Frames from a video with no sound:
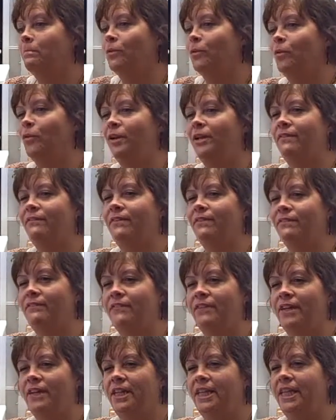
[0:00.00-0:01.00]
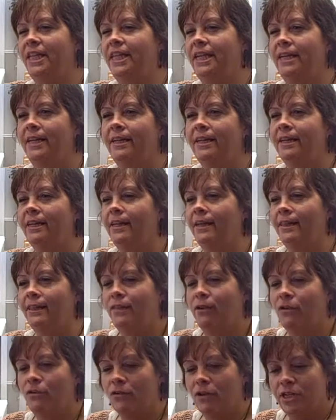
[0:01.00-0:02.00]
or even feeling
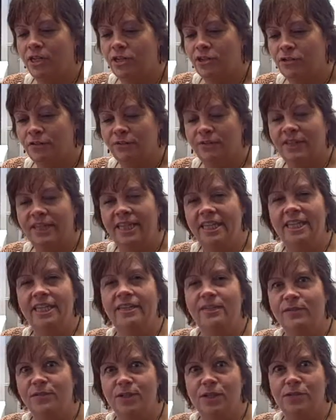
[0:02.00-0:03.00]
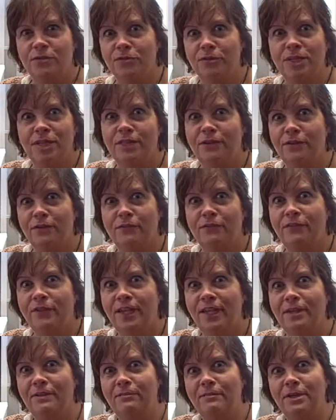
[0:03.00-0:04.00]
the crunch of leaves underneath your
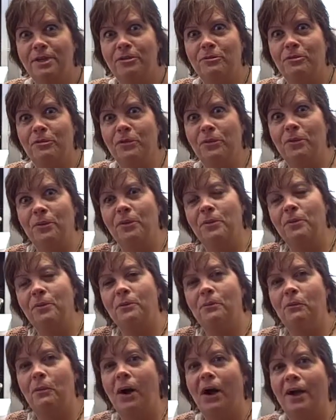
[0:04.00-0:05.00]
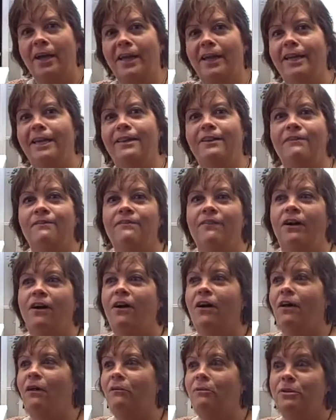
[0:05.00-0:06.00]
feet when you were walking in the
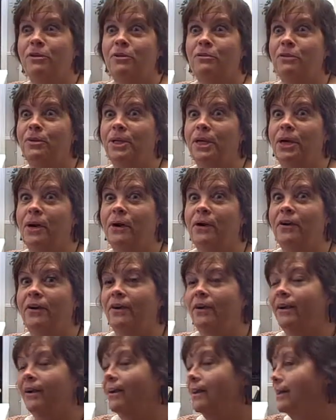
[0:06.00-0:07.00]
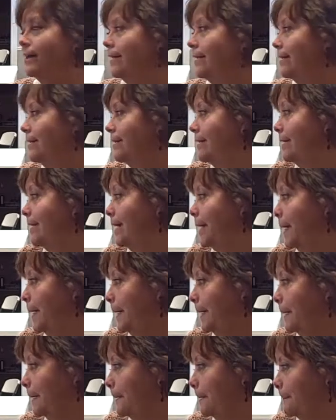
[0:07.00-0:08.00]
fall when you were younger.
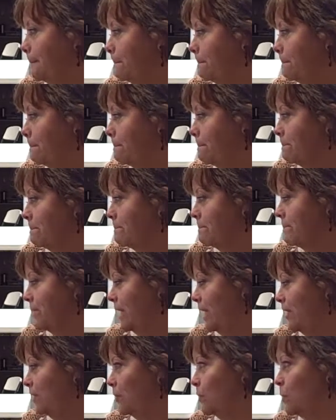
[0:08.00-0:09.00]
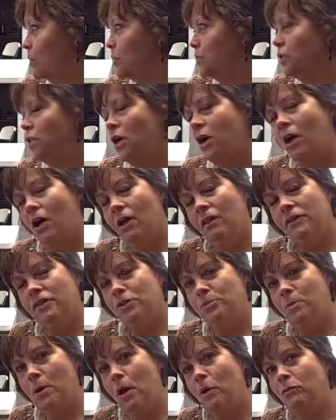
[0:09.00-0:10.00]
And of course, all
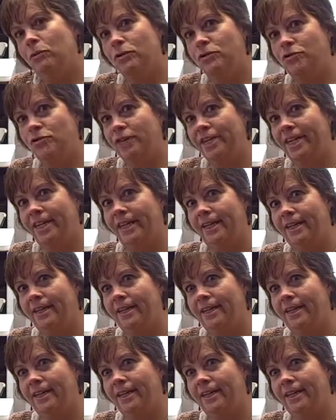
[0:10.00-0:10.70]
this poetry